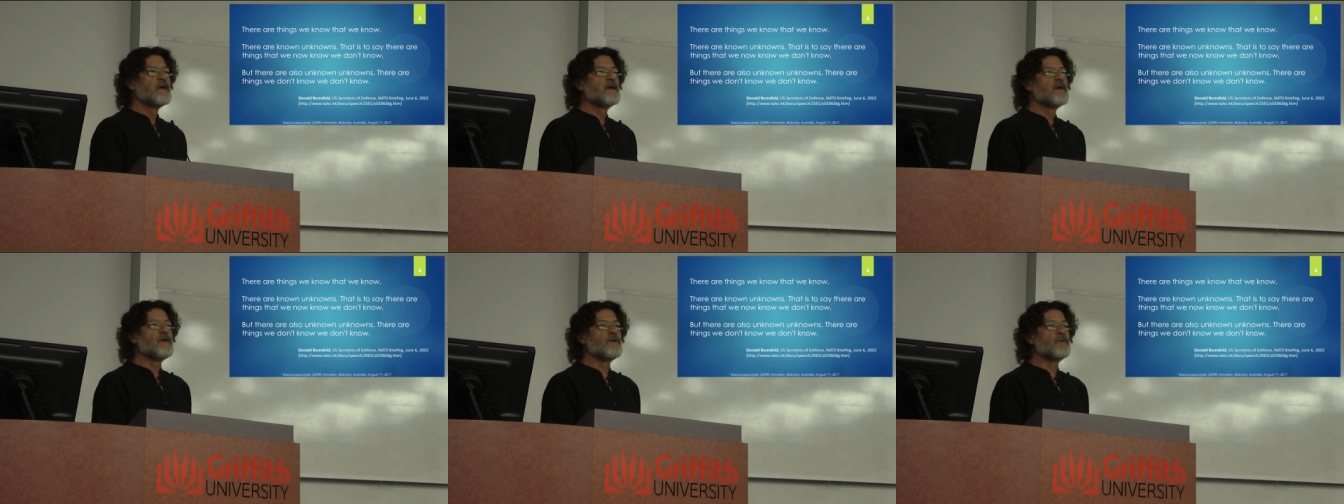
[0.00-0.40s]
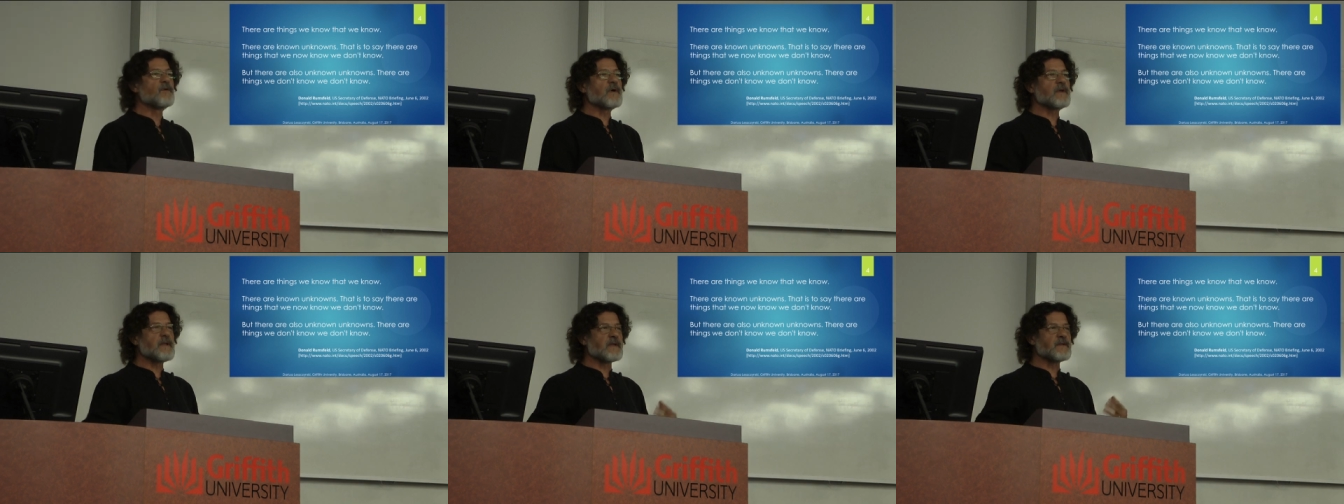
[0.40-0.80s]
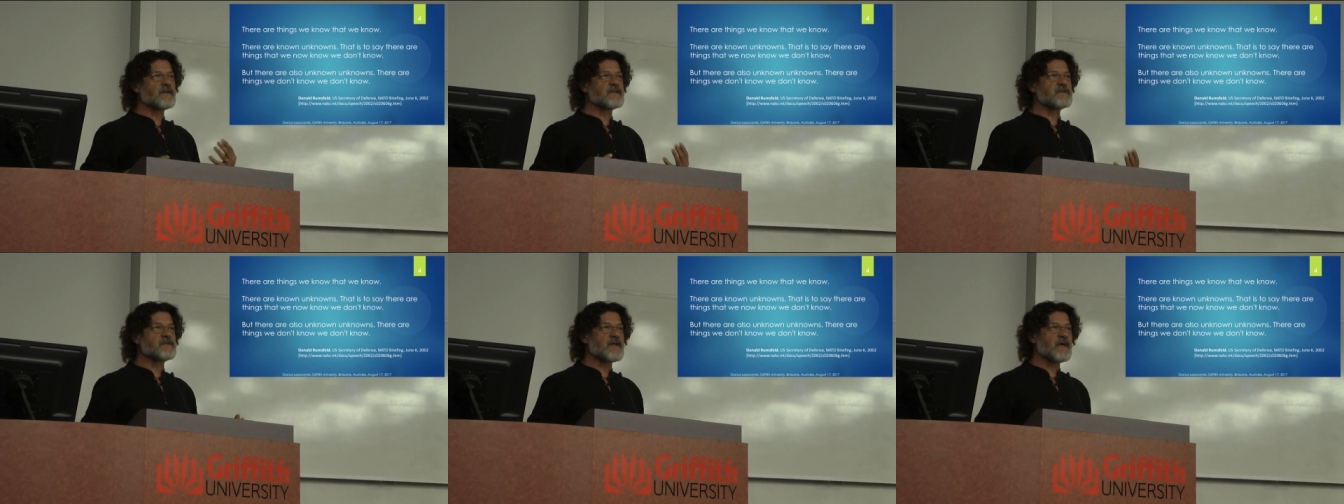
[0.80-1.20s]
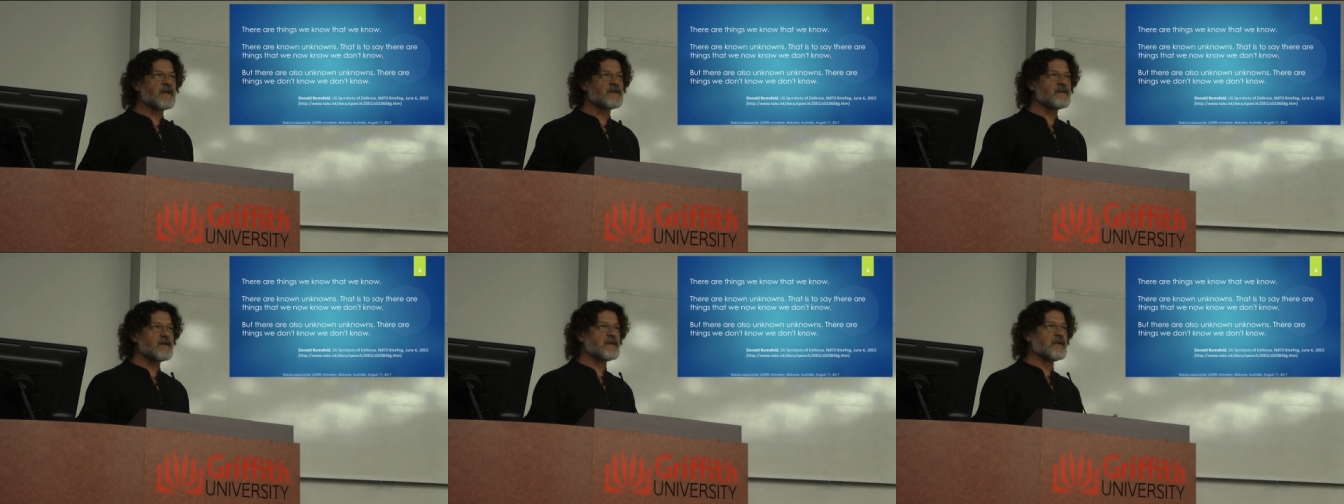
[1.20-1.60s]
you can
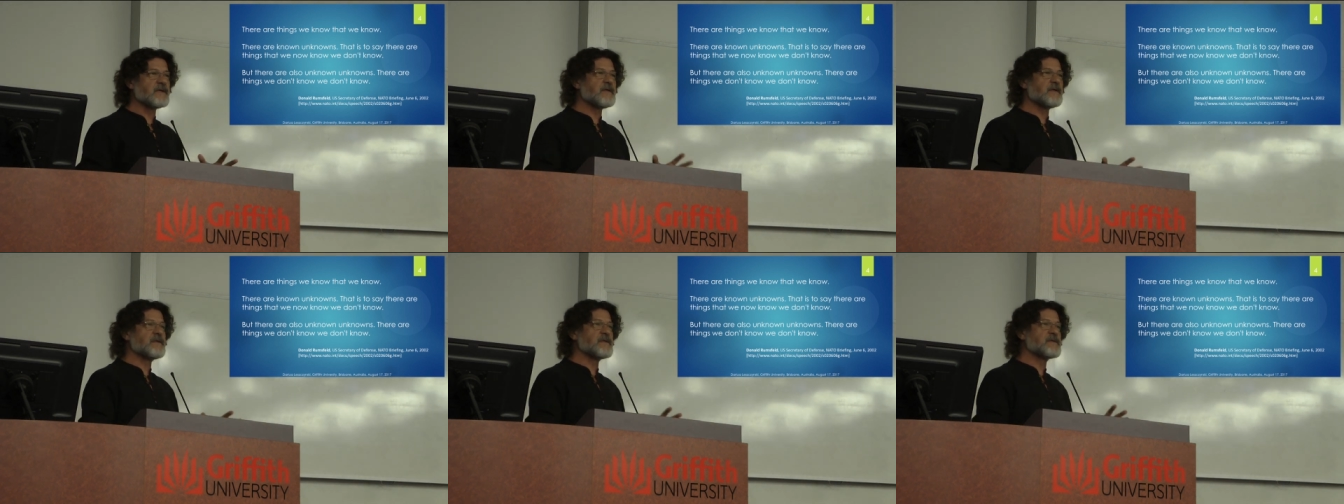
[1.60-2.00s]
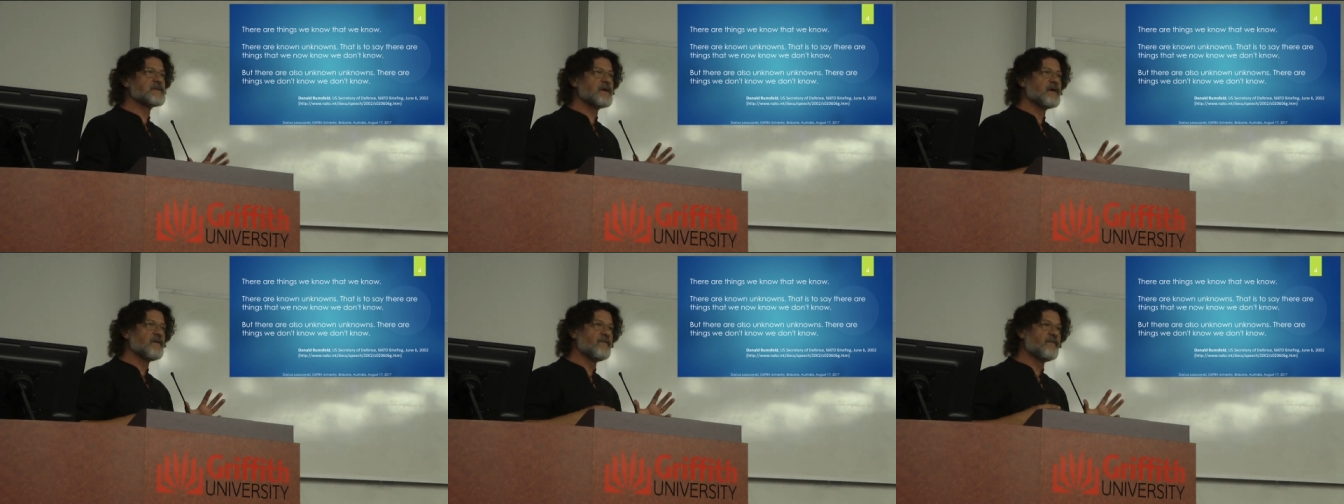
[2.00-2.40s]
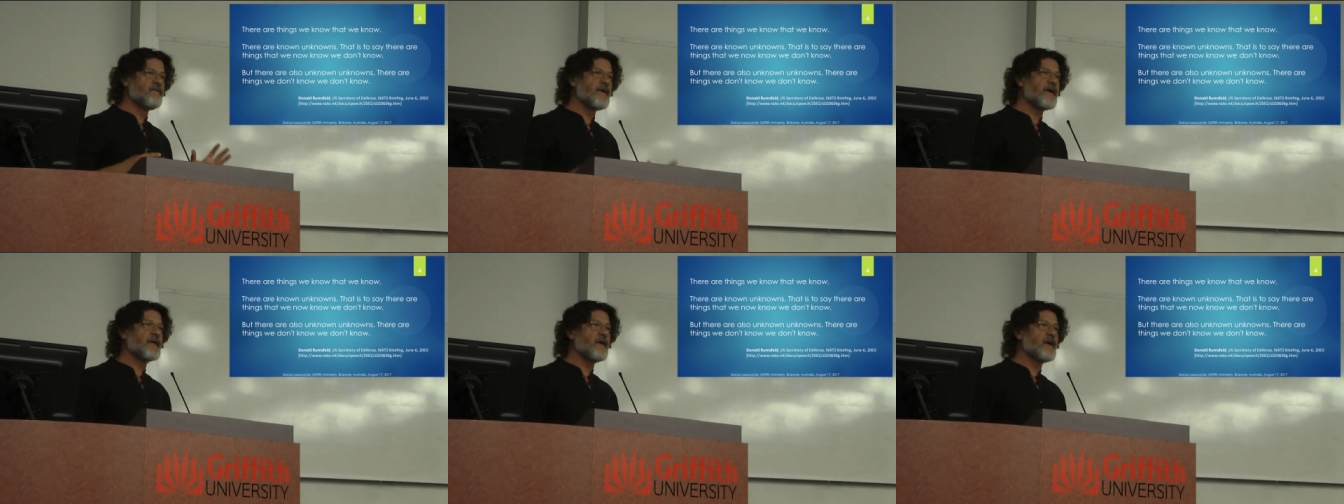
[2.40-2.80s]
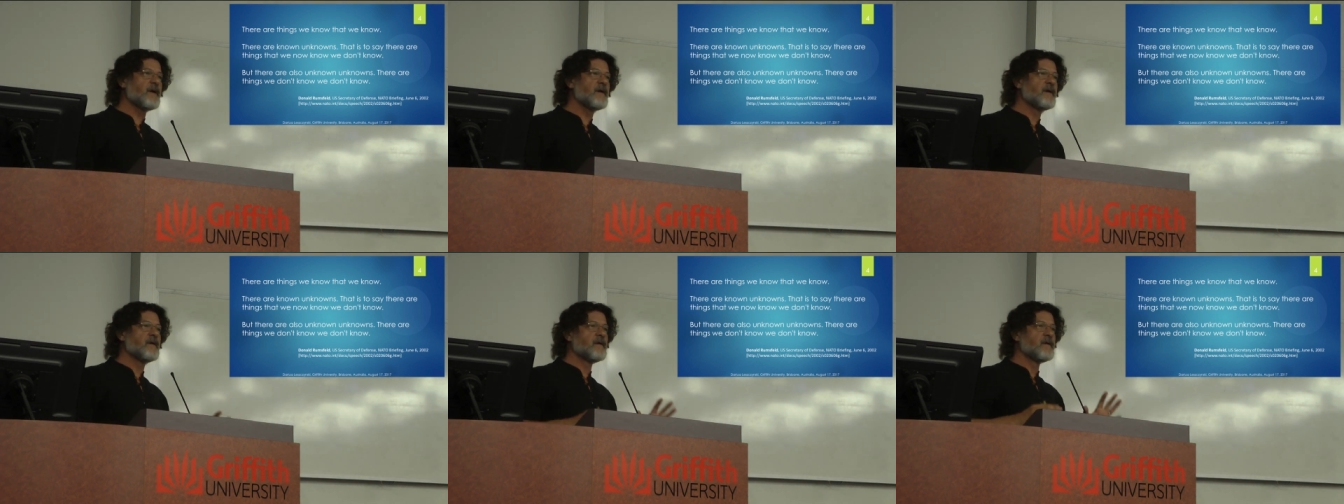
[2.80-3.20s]
understand that it is very
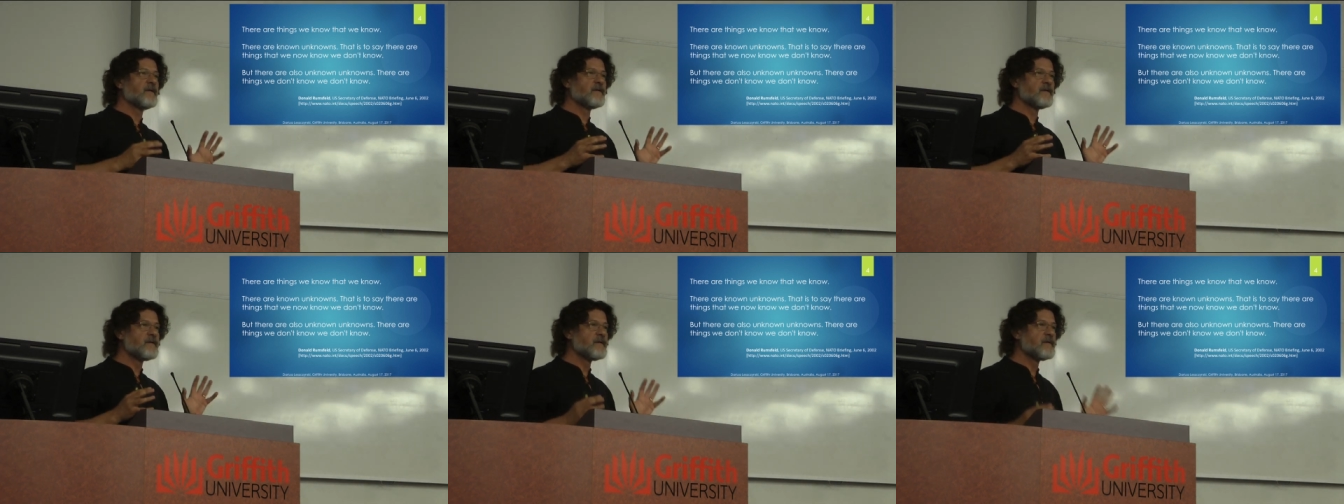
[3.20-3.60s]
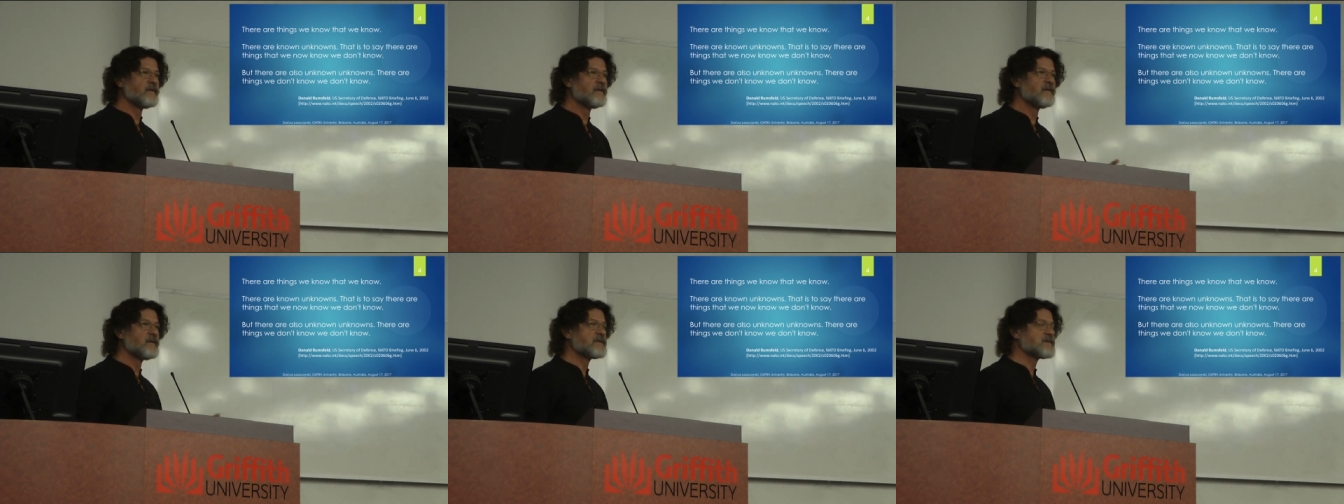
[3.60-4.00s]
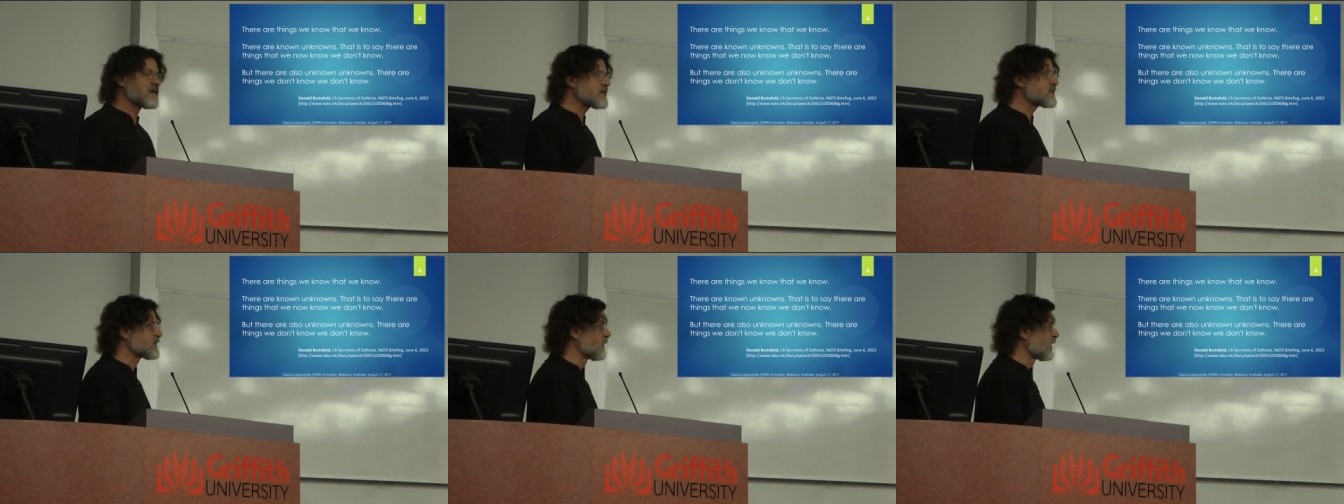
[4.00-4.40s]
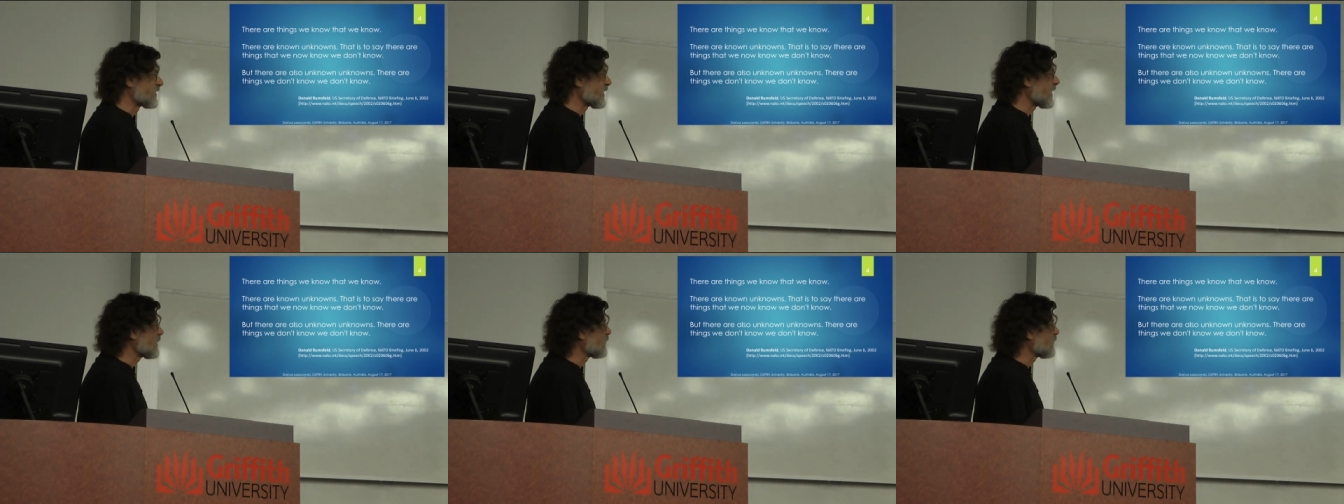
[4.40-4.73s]
sensible thing